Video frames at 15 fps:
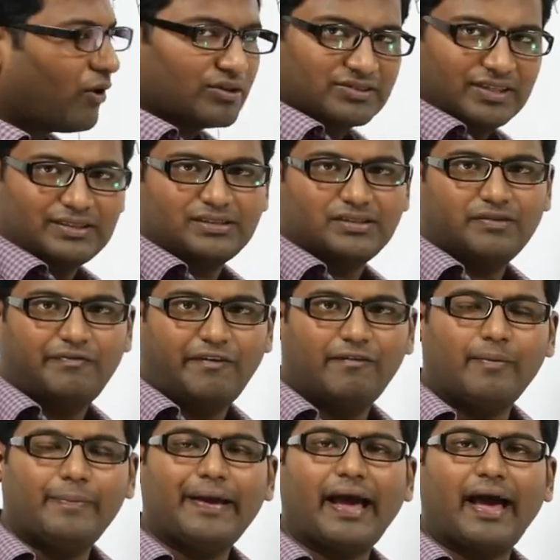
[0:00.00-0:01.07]
process we
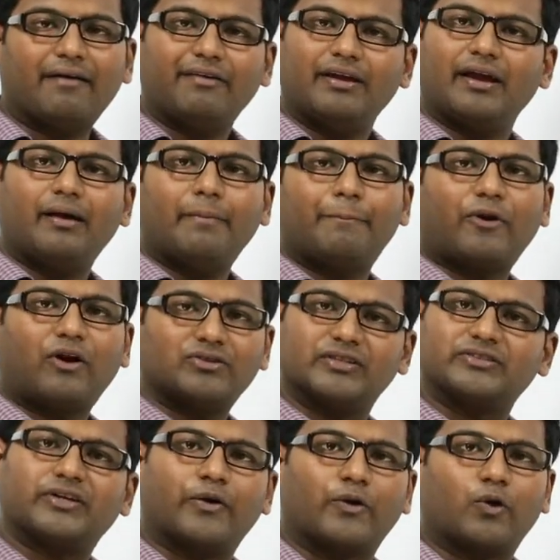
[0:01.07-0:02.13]
will be having a
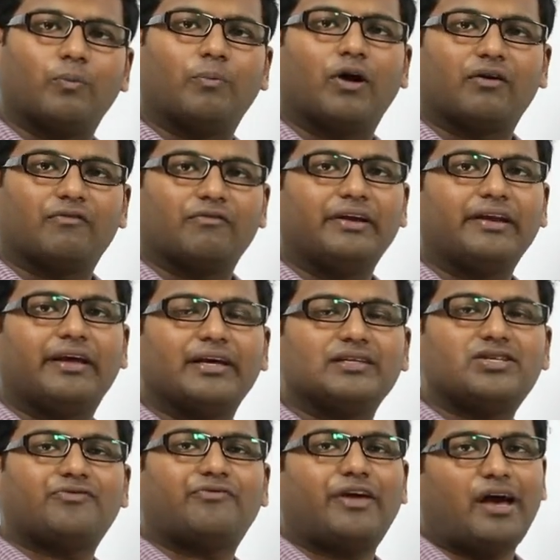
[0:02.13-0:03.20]
process control block. In
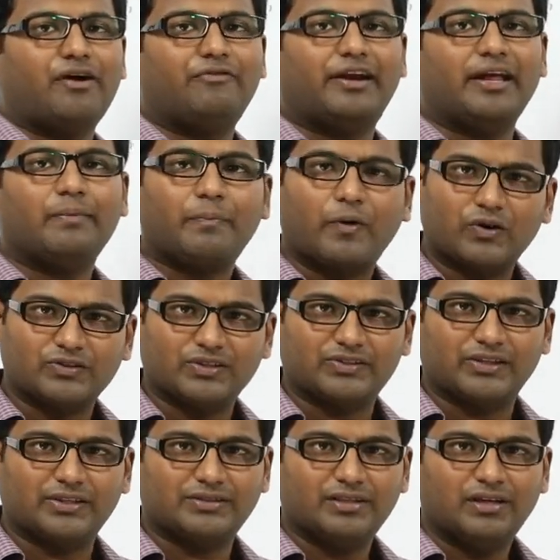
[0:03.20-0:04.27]
case if we have 10
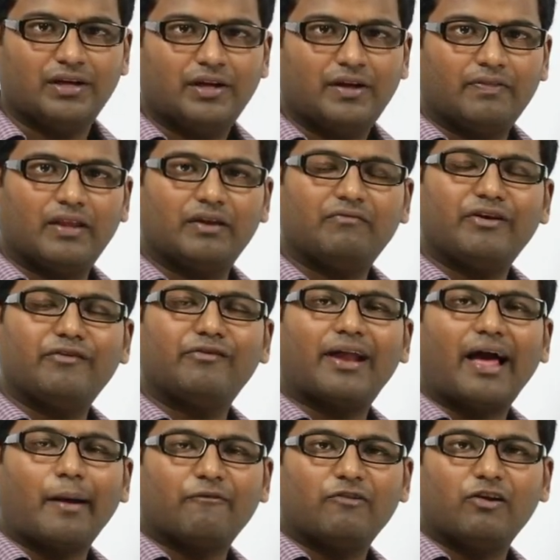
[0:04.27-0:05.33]
processes, then we
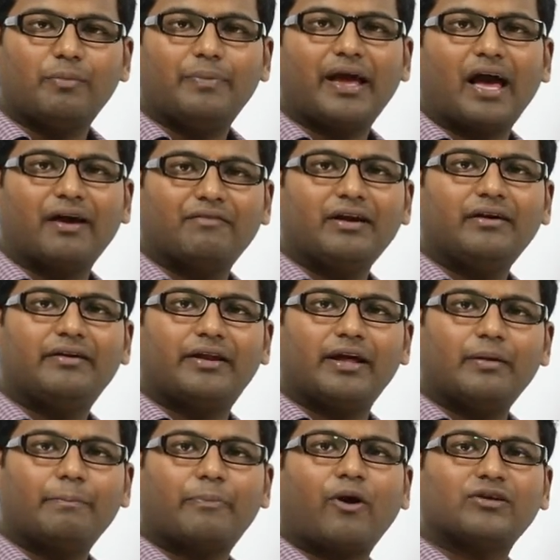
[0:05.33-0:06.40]
will be having
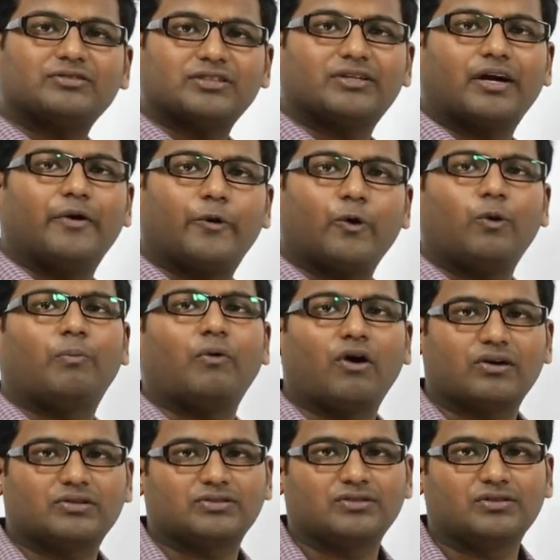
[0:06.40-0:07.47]
10 process control
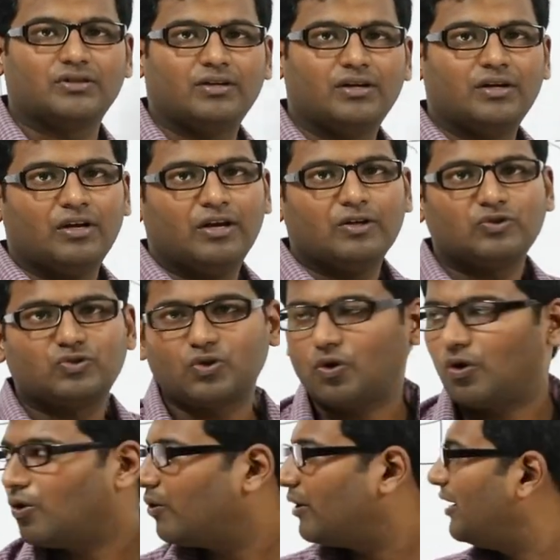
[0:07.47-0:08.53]
blocks.
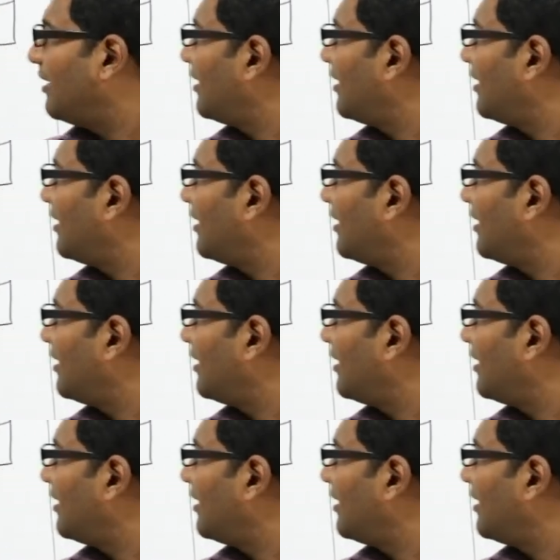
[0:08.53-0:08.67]
So